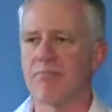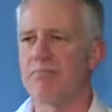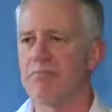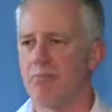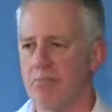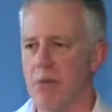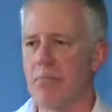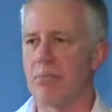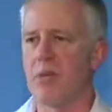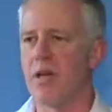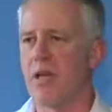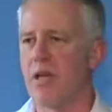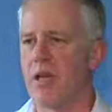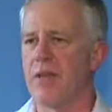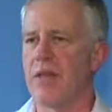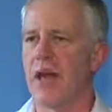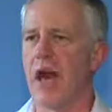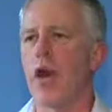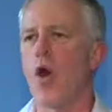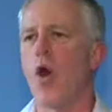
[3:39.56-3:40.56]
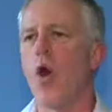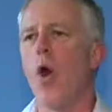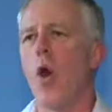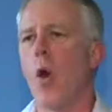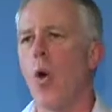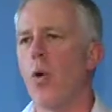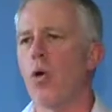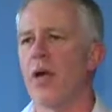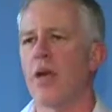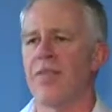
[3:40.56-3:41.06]
repeating that,
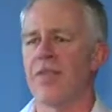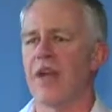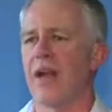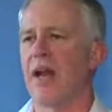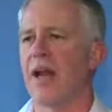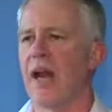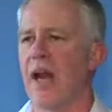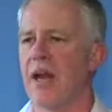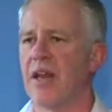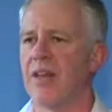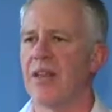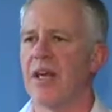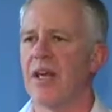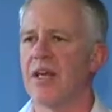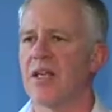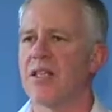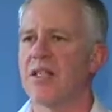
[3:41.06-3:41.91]
or get the hell out of there